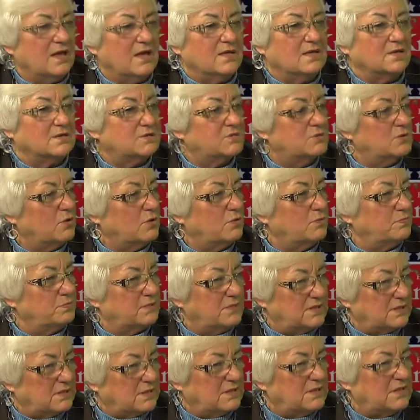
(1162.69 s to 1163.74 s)
So
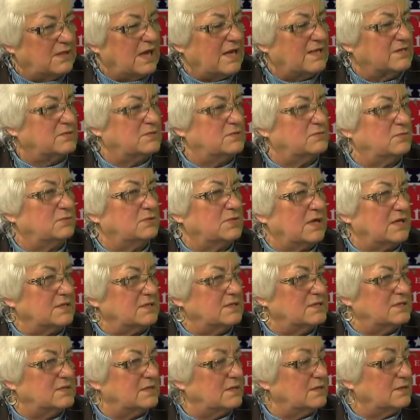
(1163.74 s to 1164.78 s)
that's
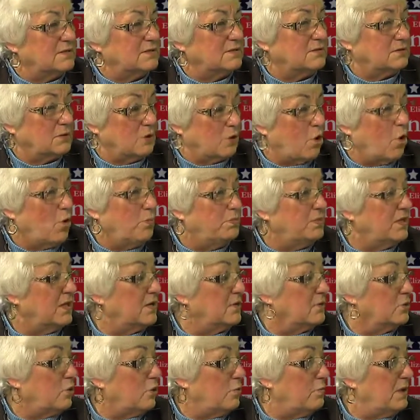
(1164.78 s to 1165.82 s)
the hope
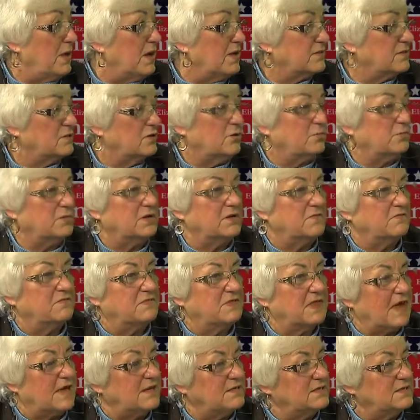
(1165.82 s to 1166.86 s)
that'll go back there, but if
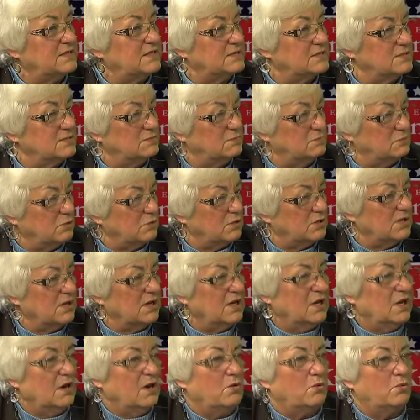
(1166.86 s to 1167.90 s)
that doesn't work,
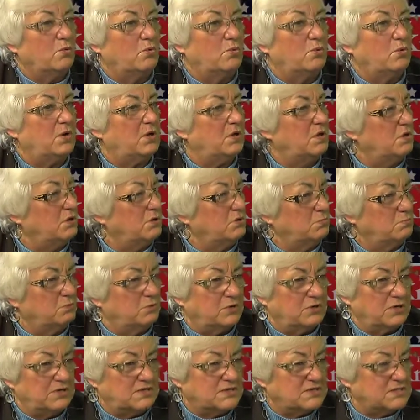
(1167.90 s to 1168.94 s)
you'll
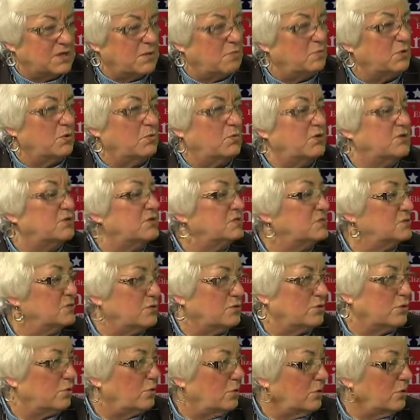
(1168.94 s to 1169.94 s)
put it somewhere, we just don't know where.